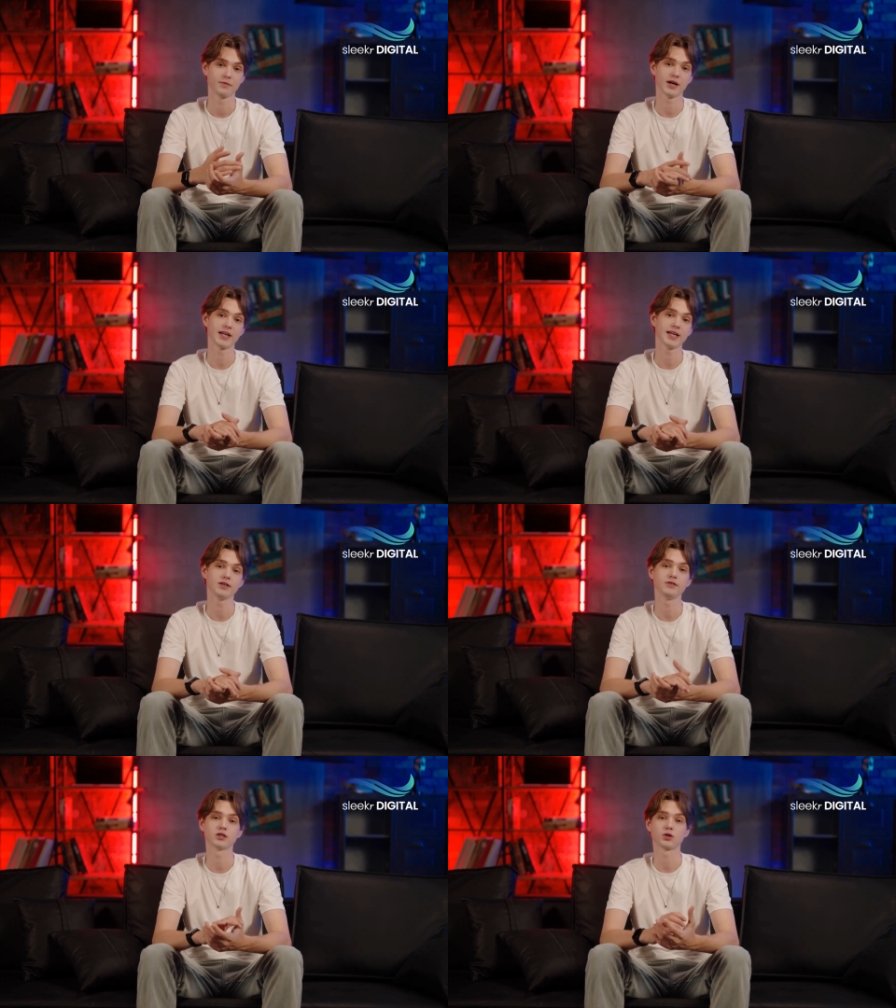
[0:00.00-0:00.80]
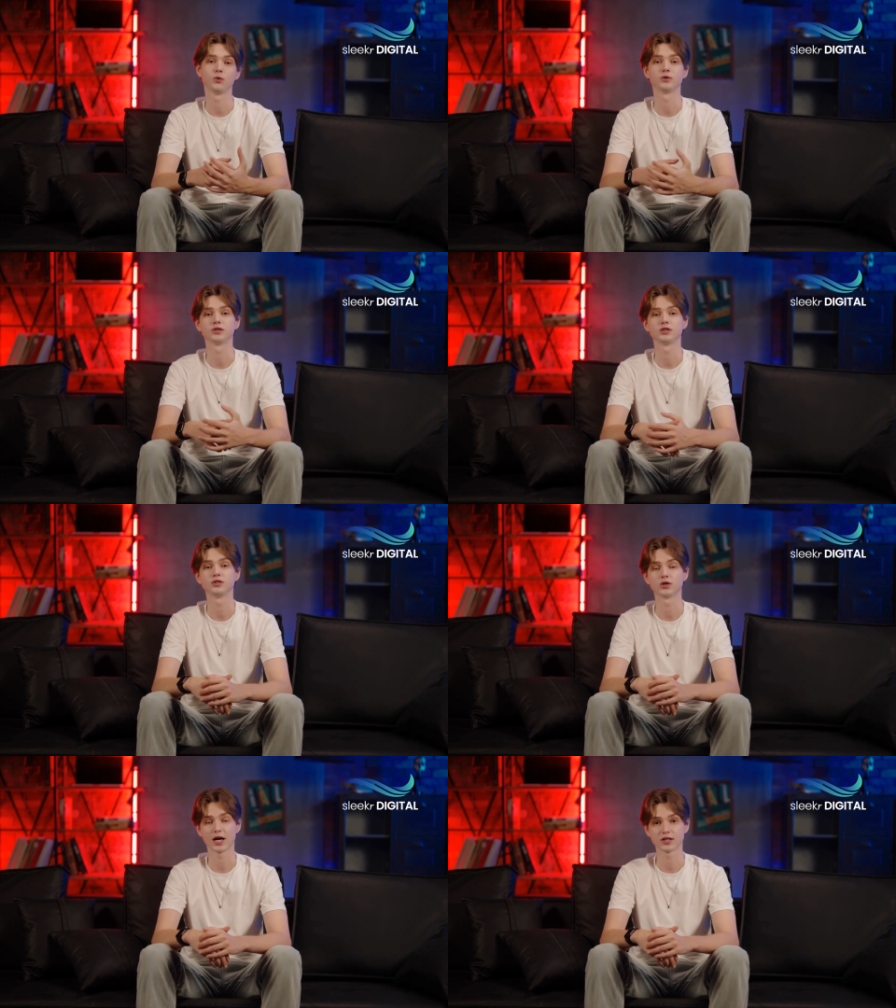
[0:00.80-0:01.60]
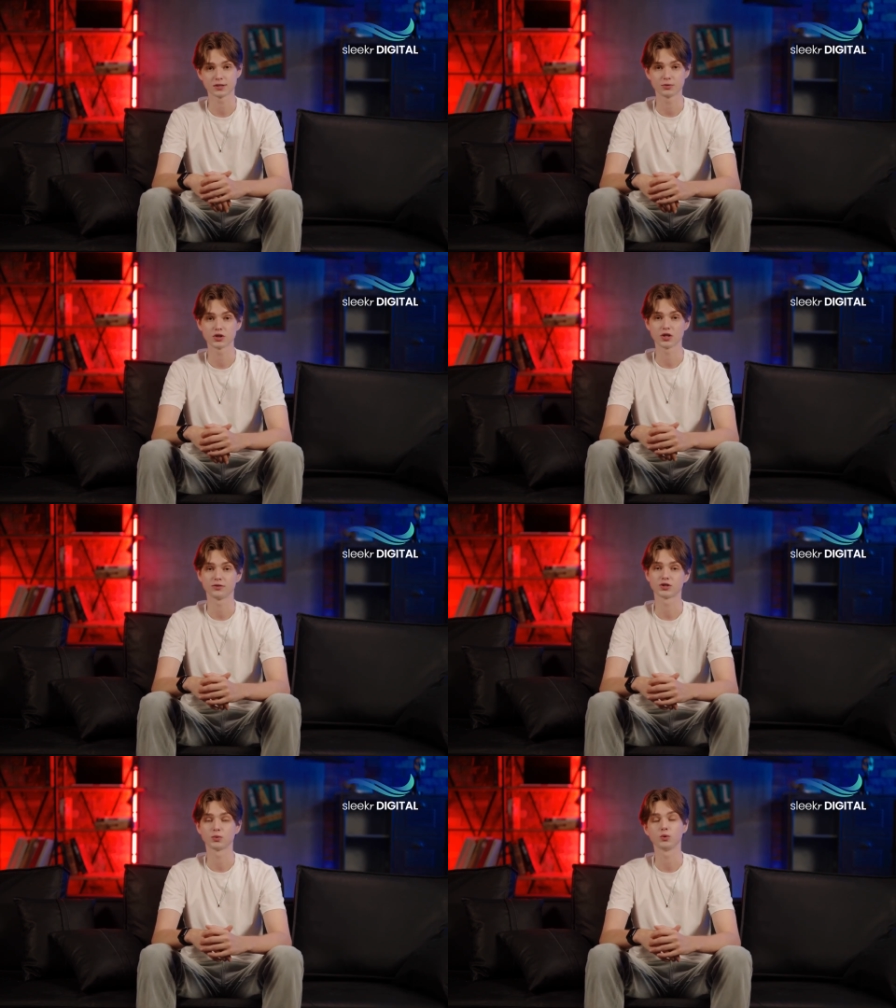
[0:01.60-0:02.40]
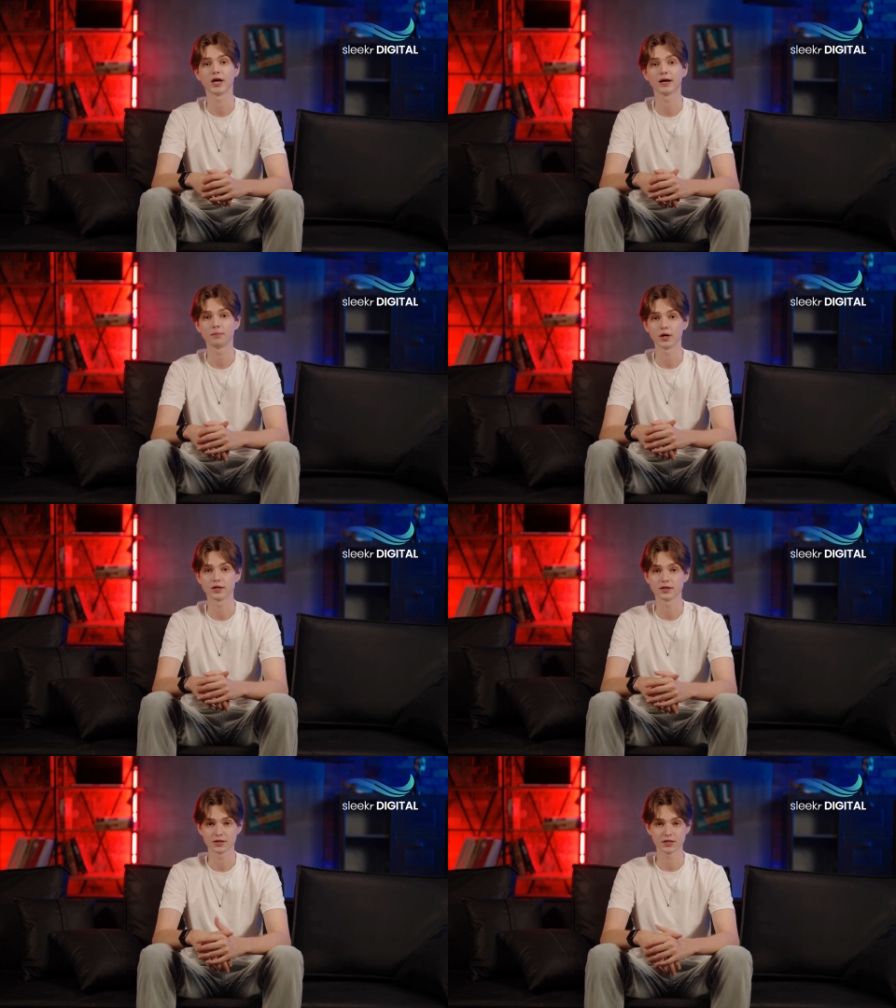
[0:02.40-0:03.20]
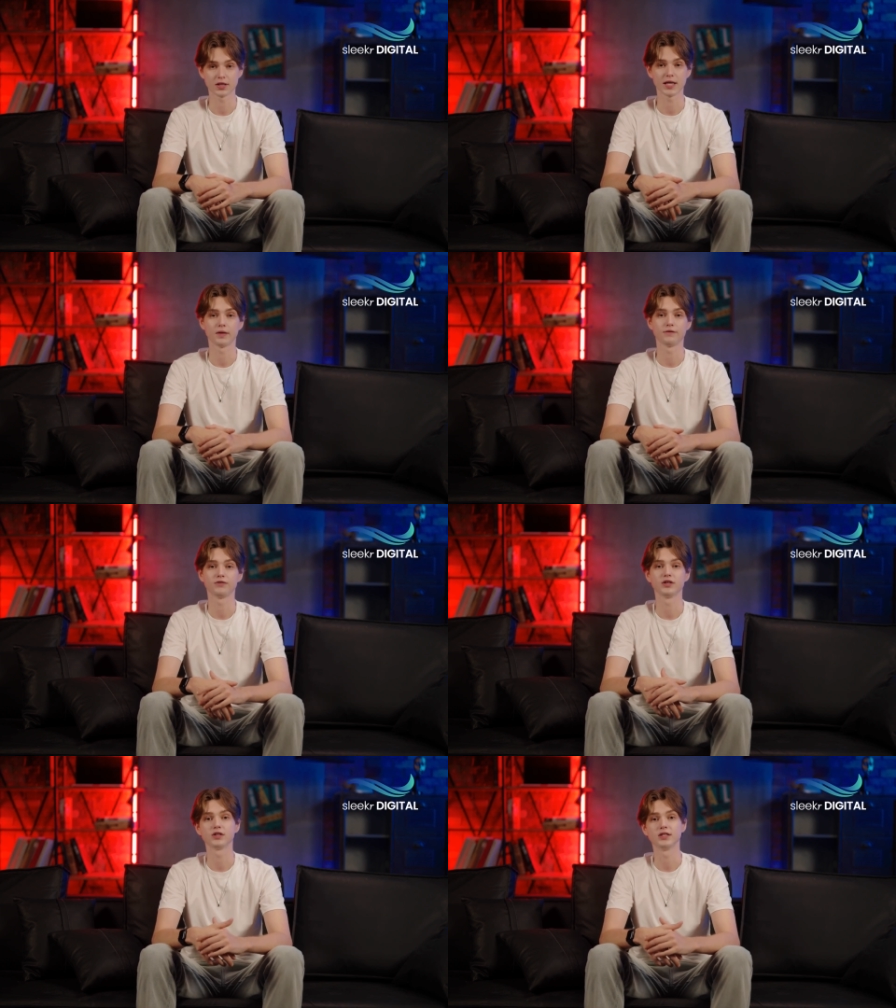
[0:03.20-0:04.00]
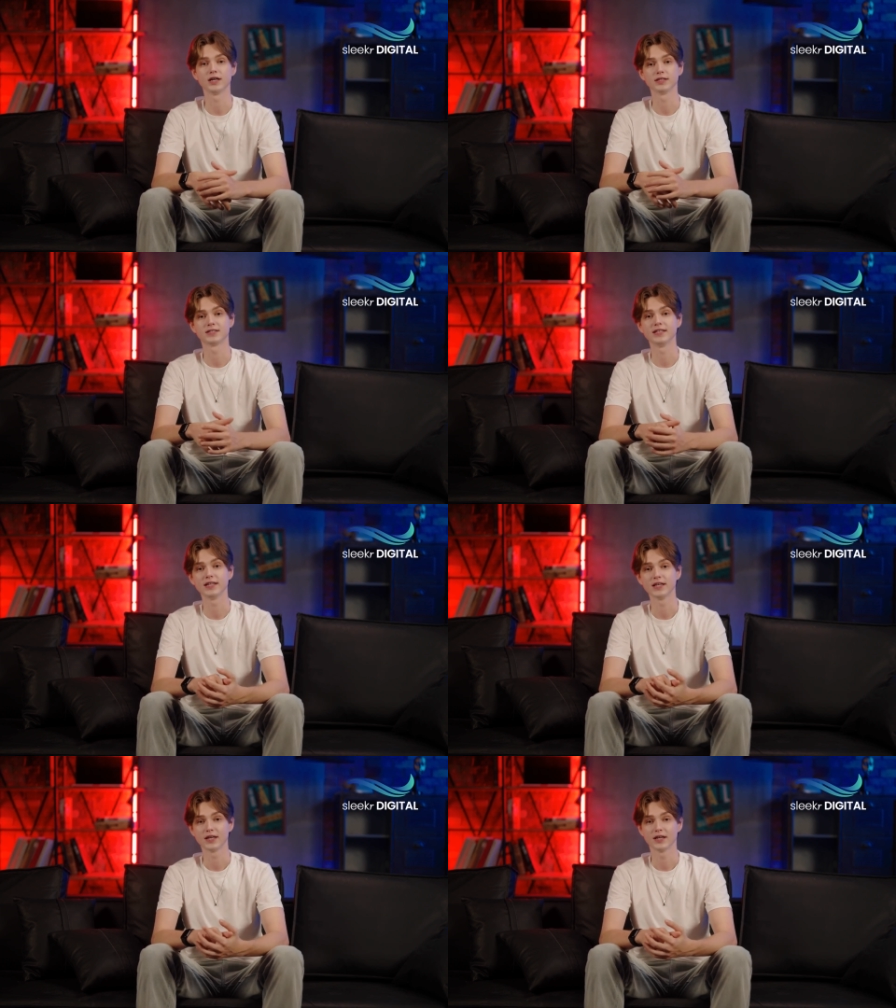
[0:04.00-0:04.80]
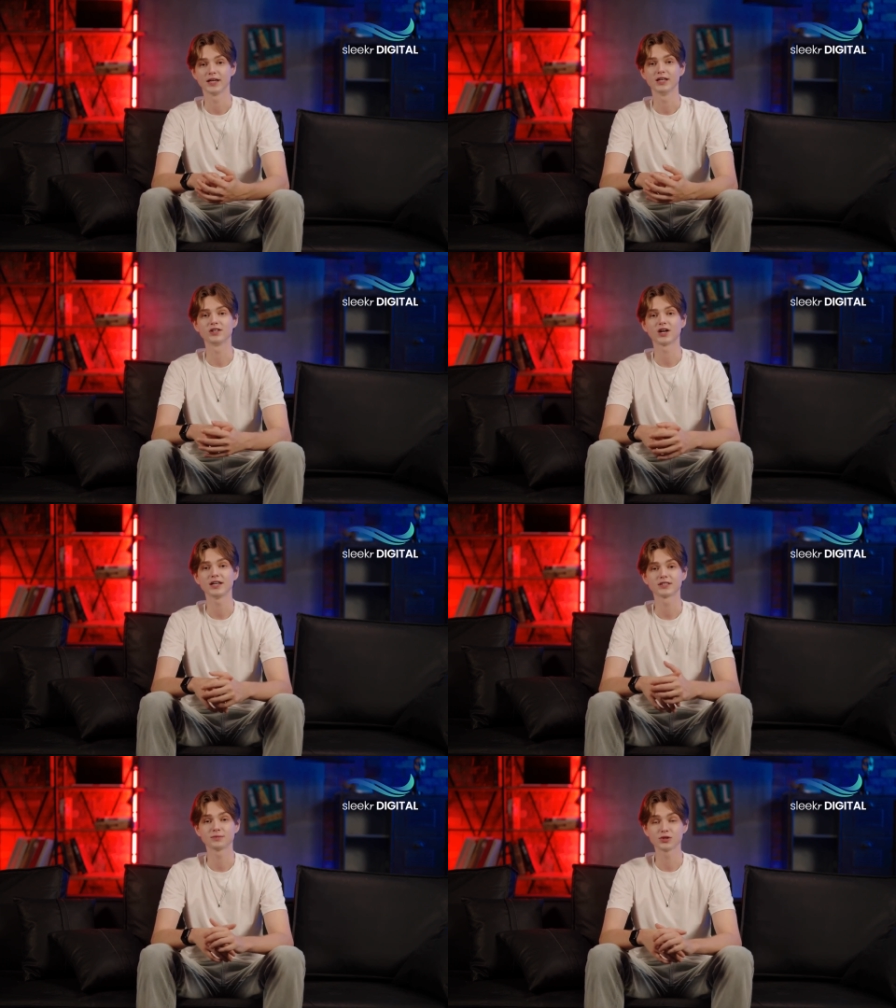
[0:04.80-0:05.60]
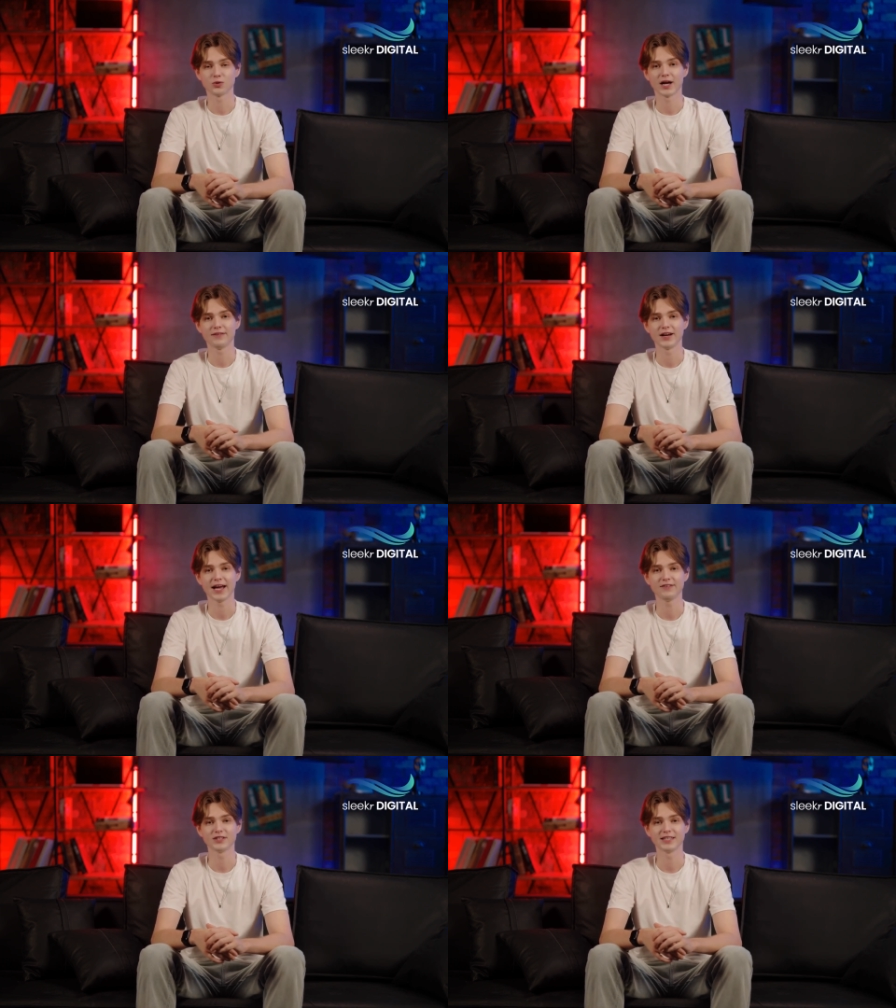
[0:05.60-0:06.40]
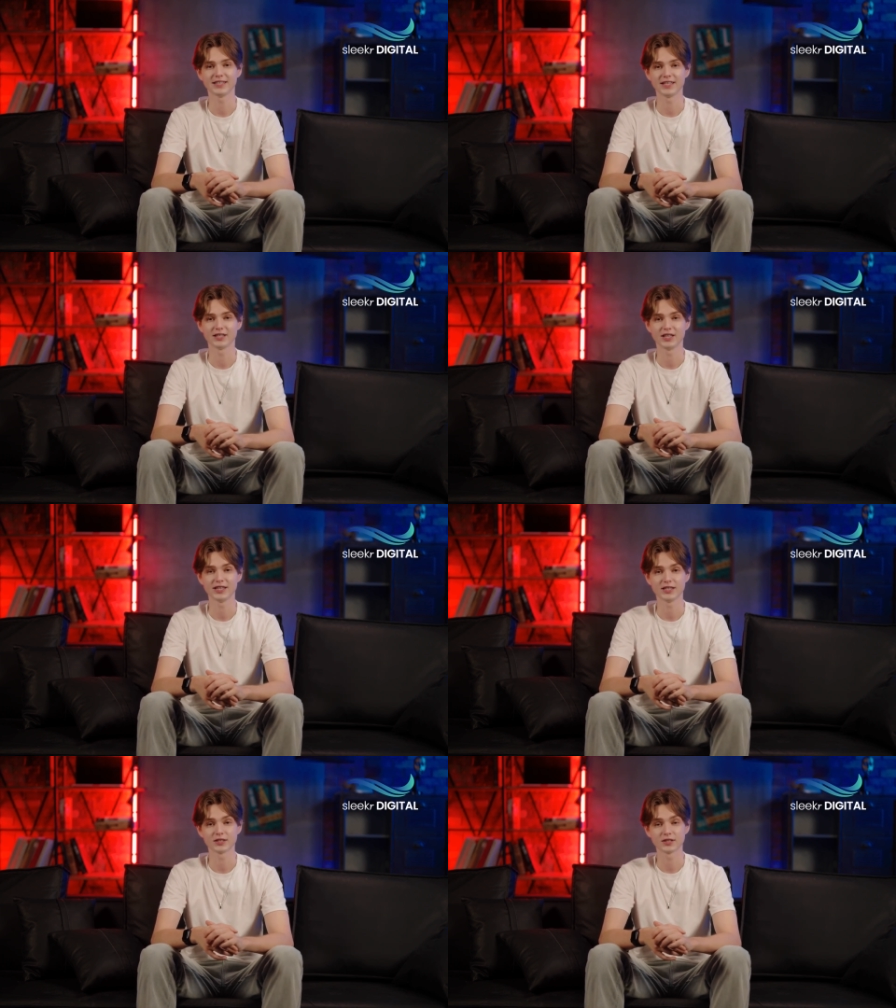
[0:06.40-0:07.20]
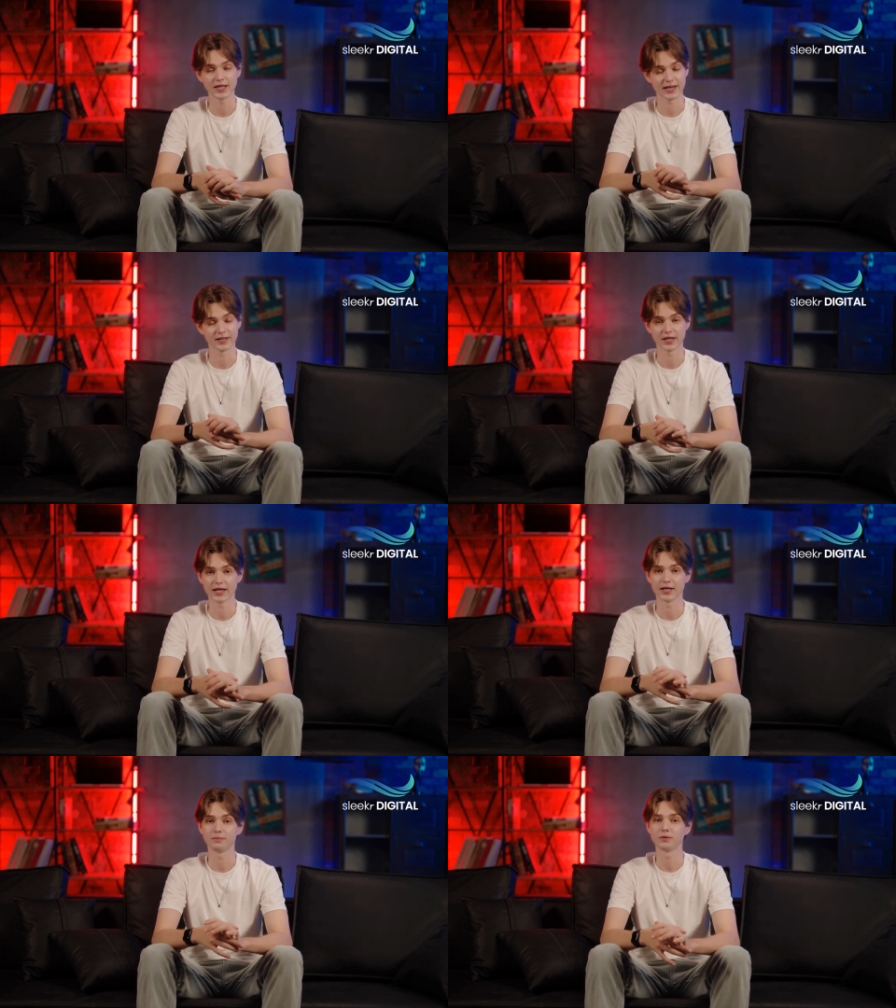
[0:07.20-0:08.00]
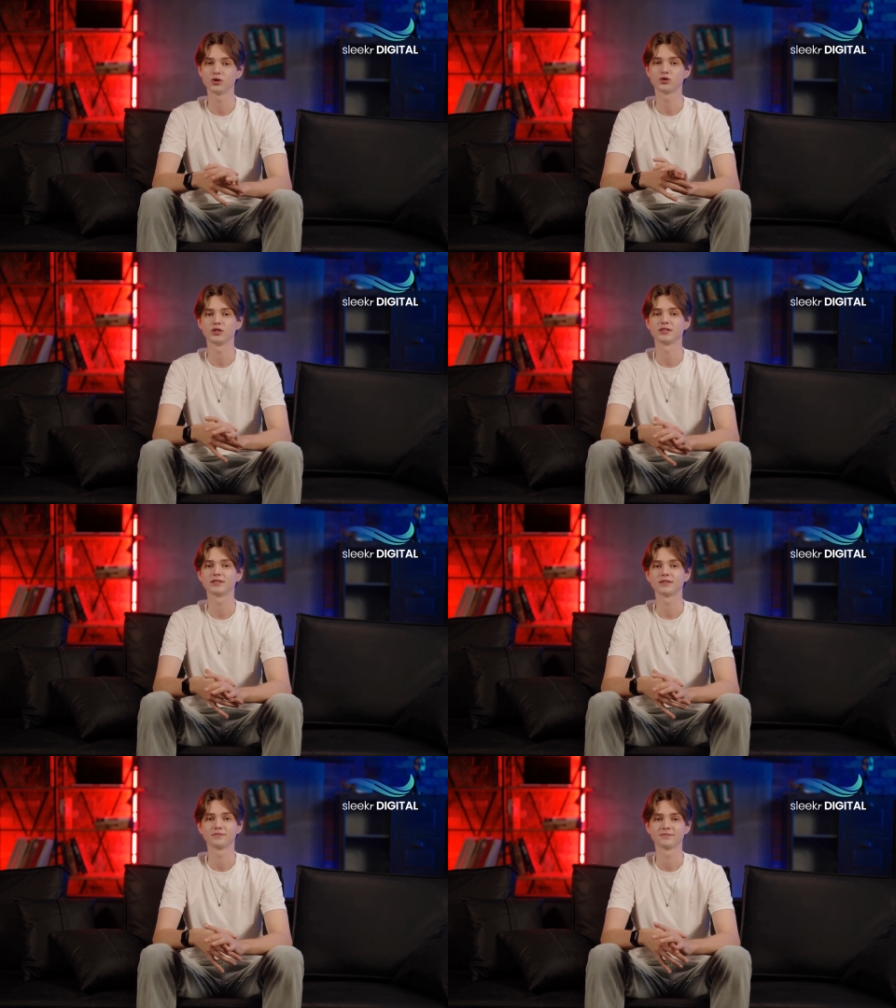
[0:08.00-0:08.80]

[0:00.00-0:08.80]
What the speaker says: By the end of this course, your customer service reply button is going to get very dusty, and your customers will have everything they need the second they hit purchase.